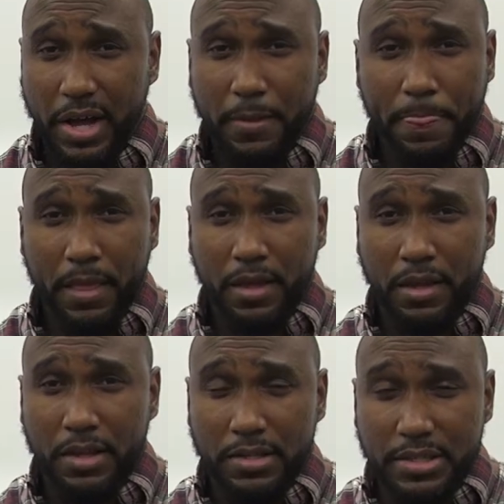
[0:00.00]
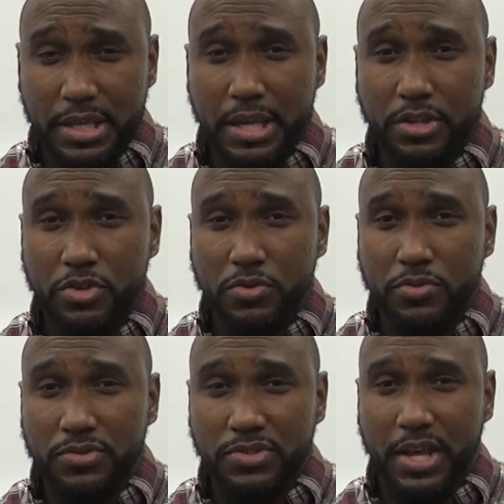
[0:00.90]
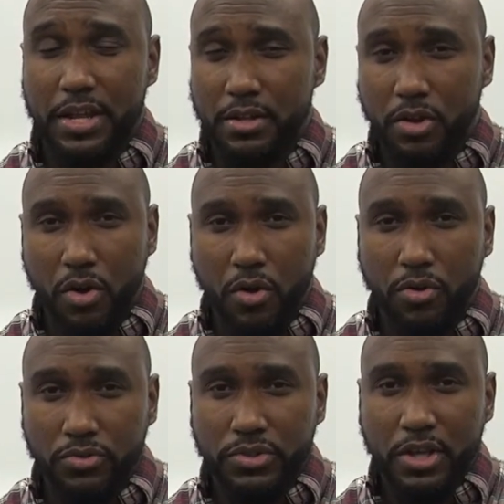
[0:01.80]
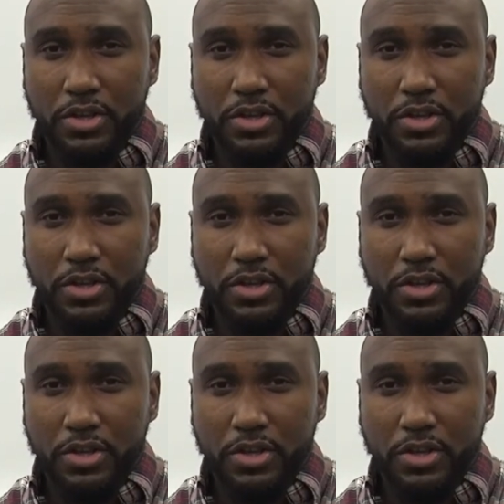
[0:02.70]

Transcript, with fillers: I continue setting goals.